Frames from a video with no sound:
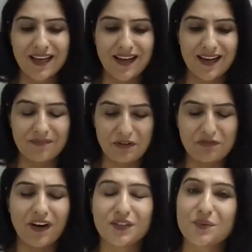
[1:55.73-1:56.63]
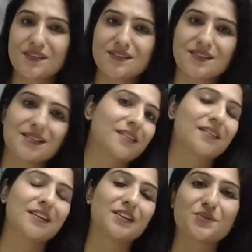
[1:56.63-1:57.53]
My father was
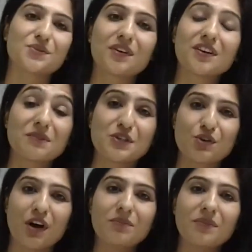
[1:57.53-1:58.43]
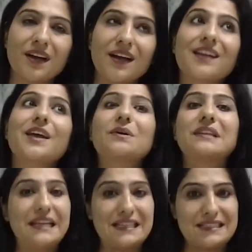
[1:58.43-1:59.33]
into government job.
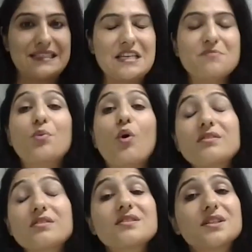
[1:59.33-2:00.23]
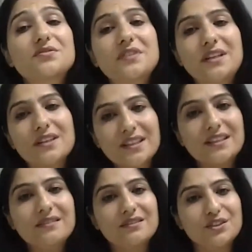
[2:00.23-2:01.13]
Nevertheless, the importance of
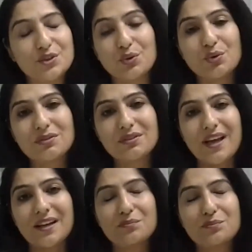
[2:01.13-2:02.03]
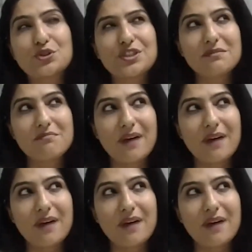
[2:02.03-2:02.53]
learning, growth, and pushing